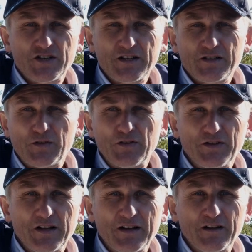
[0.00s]
just
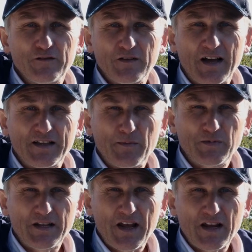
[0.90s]
on flat
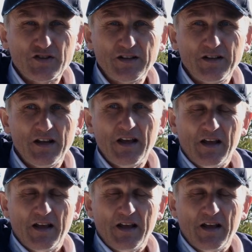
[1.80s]
application,